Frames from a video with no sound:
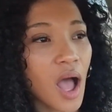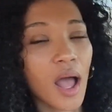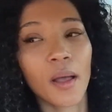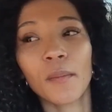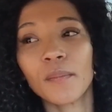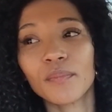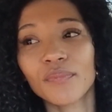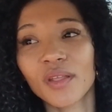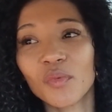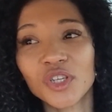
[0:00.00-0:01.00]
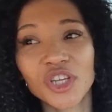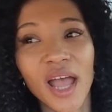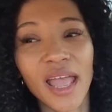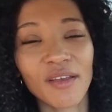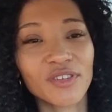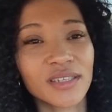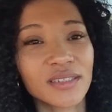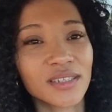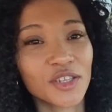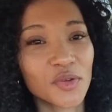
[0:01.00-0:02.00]
um which i
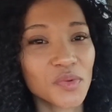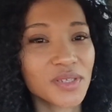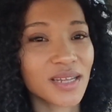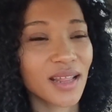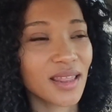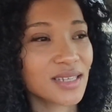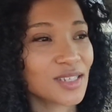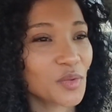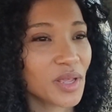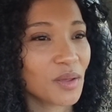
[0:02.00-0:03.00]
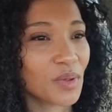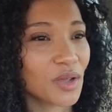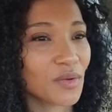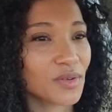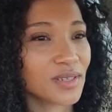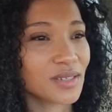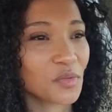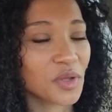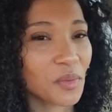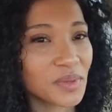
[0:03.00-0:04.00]
haven't used this week because
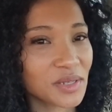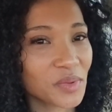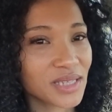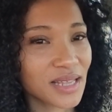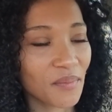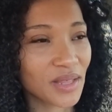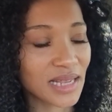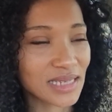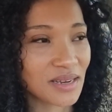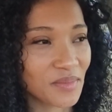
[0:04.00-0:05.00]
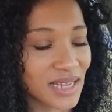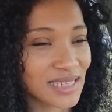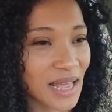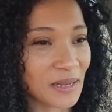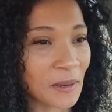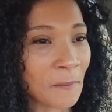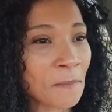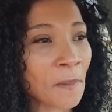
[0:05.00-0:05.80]
we are busy with something extremely exciting